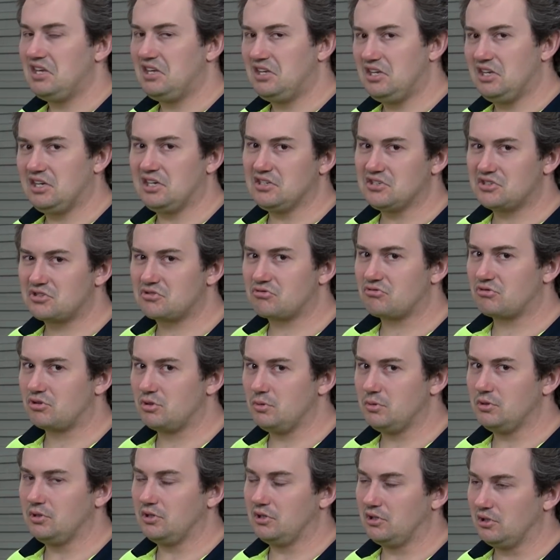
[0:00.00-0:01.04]
You can
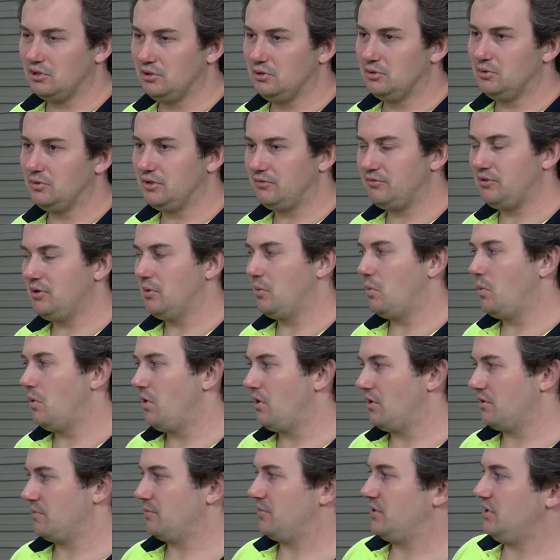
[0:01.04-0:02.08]
screw and glue it if you
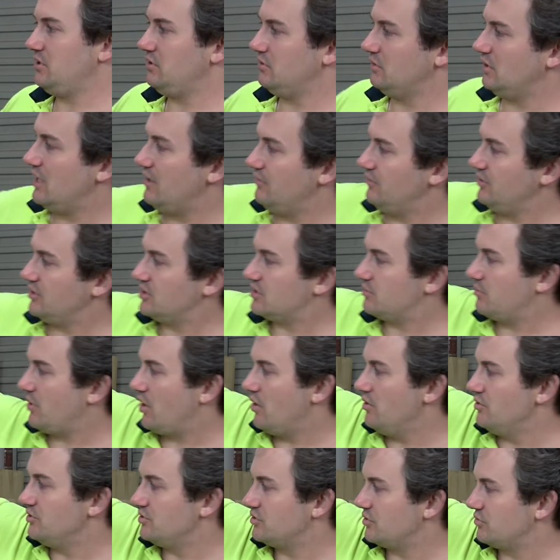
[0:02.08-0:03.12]
want, but you'll have
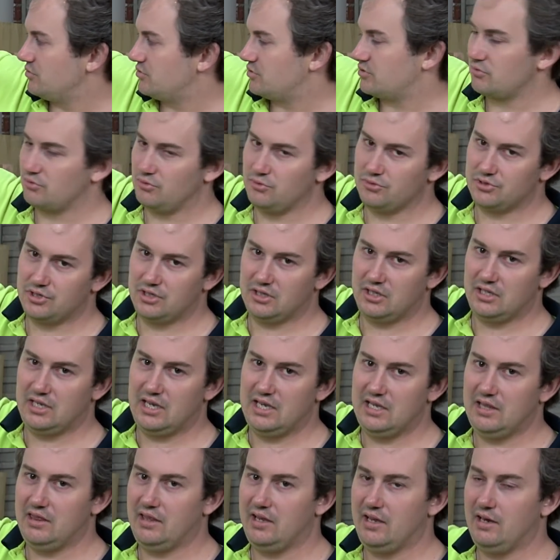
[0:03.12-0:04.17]
exposed screws in the
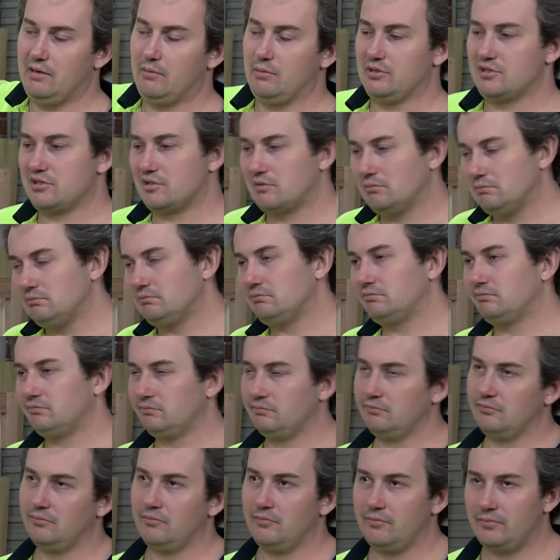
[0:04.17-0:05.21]
end there, which,
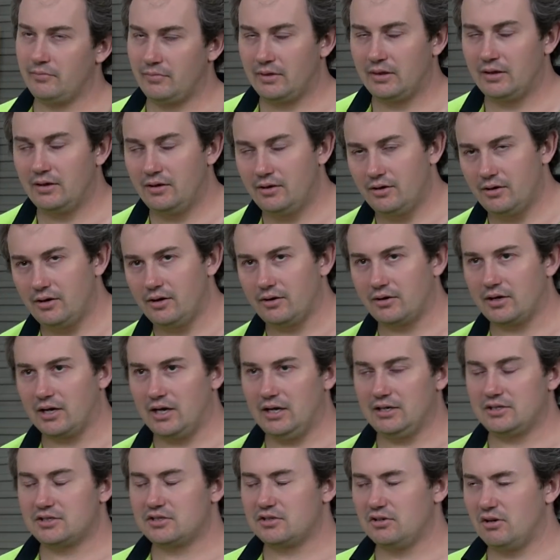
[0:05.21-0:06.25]
okay,
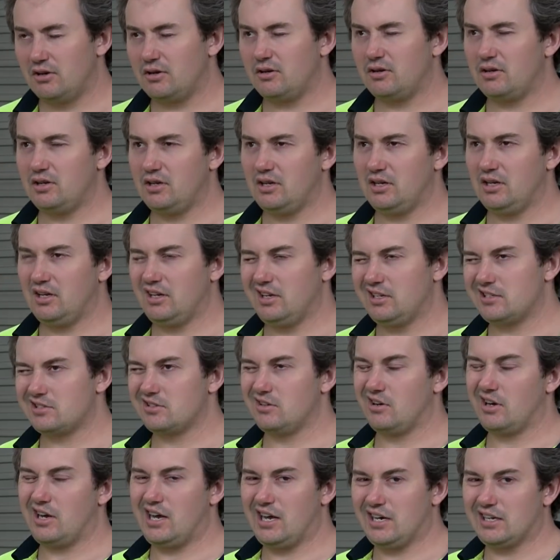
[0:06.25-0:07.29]
it's not
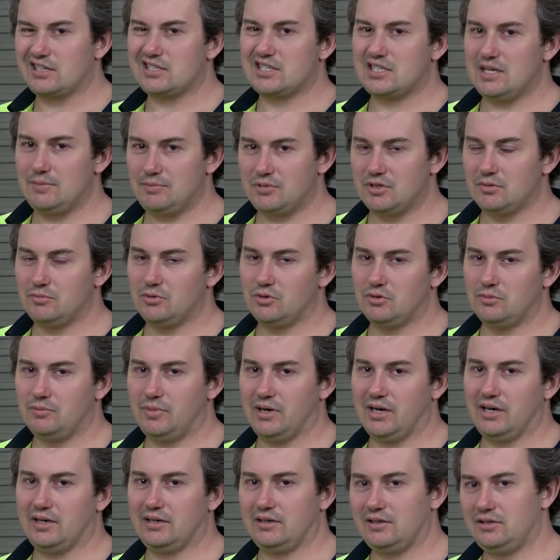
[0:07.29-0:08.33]
unacceptable,
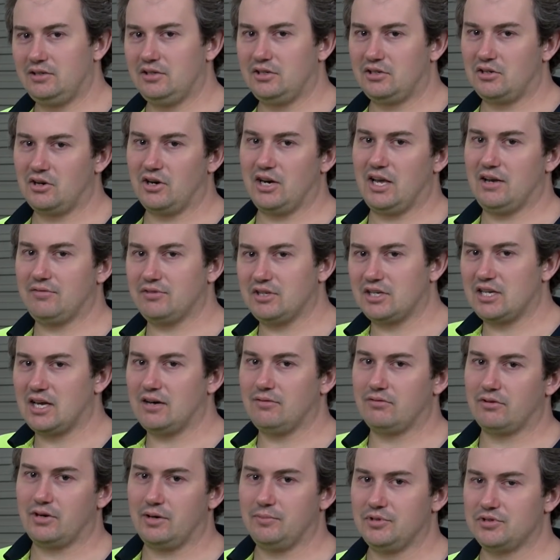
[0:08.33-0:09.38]
but you kind of have to
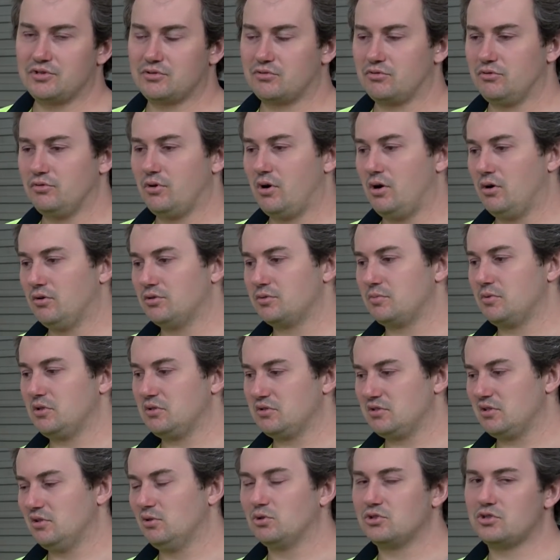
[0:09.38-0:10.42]
cover up the screw holes
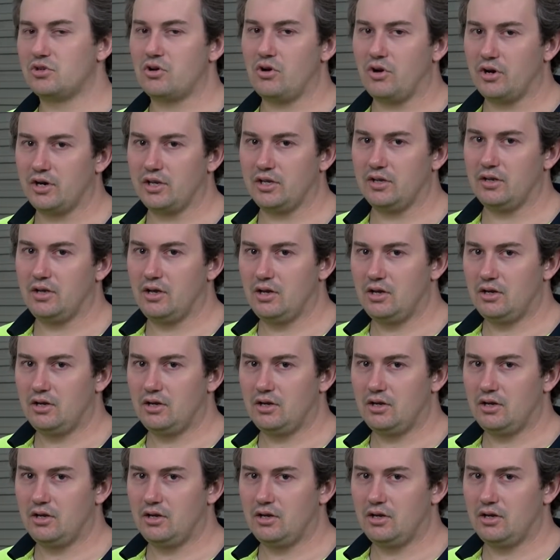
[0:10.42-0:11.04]
because it looks kind of